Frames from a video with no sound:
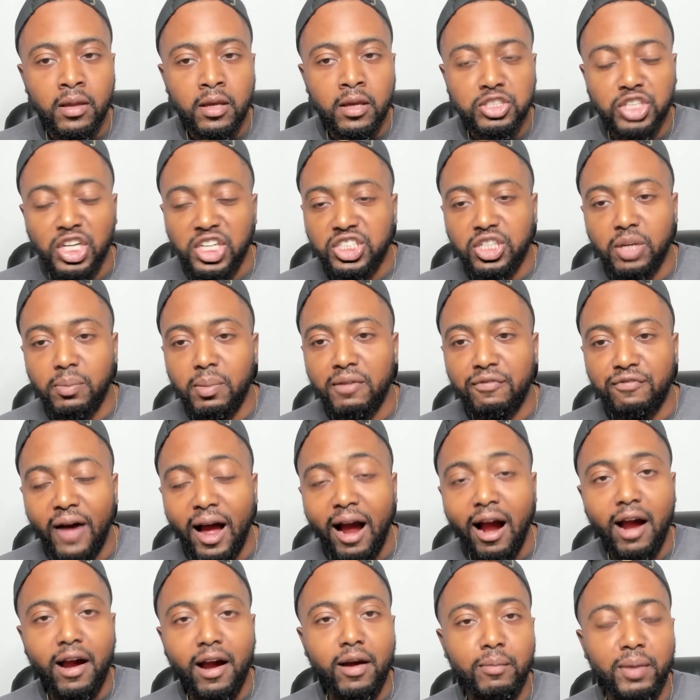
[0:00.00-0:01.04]
She should be
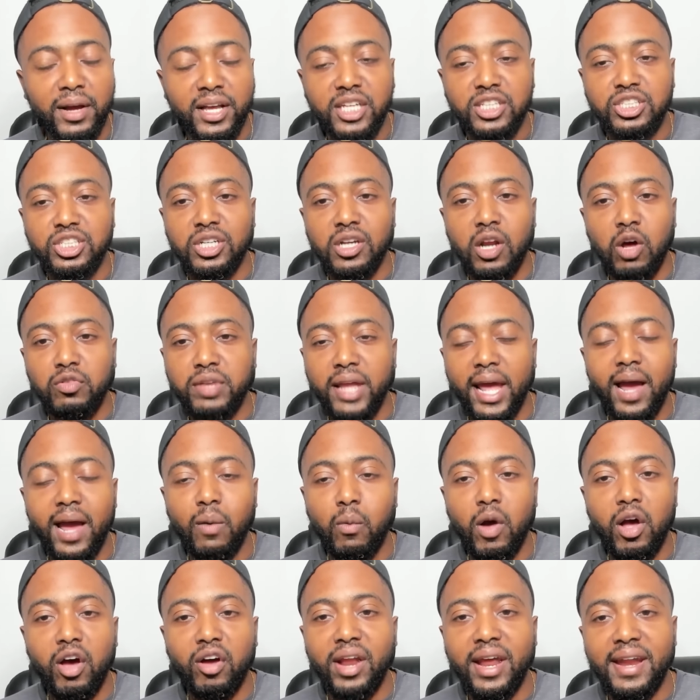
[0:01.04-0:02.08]
fired because she know damn
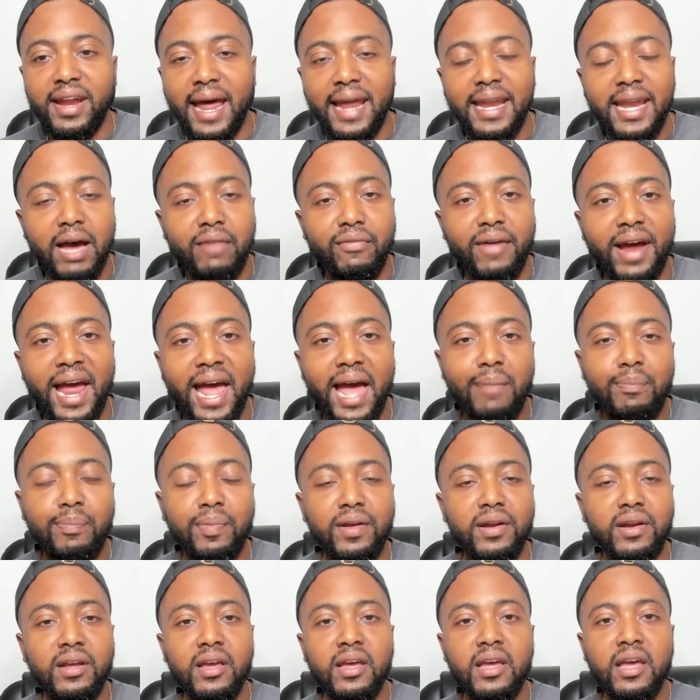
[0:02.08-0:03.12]
well that never happened.